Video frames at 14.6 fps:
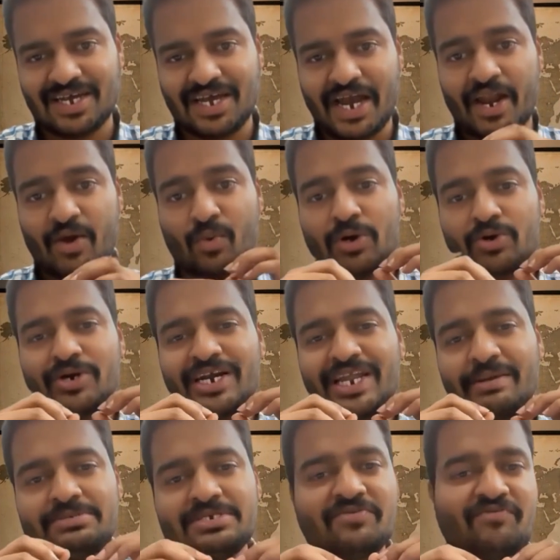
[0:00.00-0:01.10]
And I want to
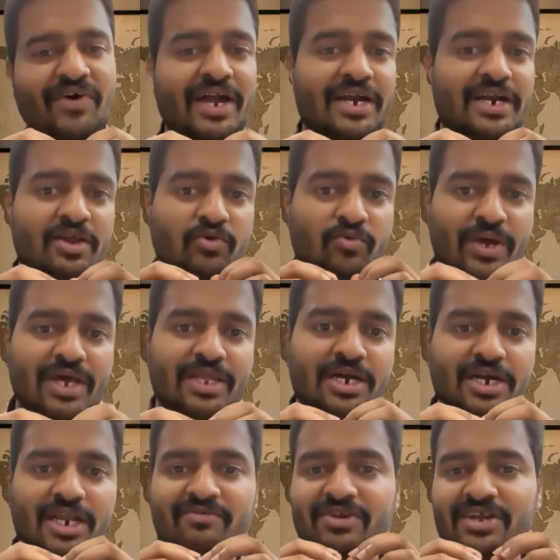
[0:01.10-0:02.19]
demystify it in a way that
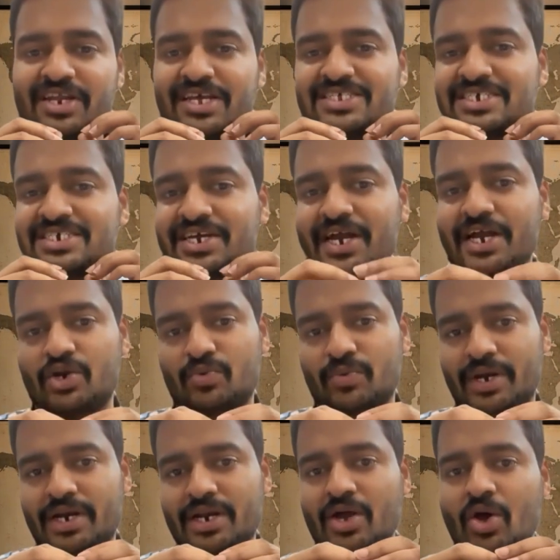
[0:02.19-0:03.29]
even a recent
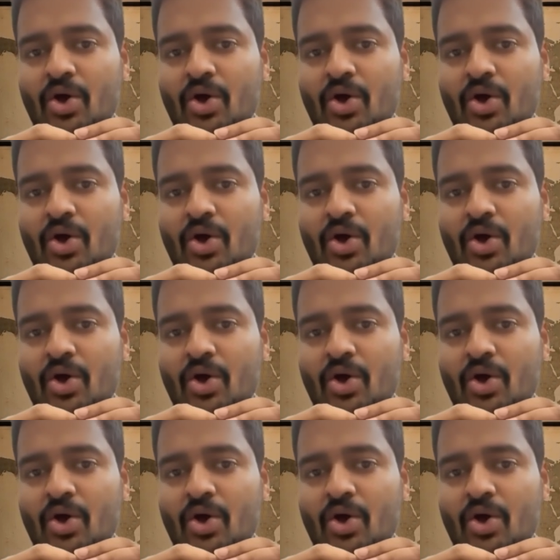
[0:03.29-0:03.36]
graduate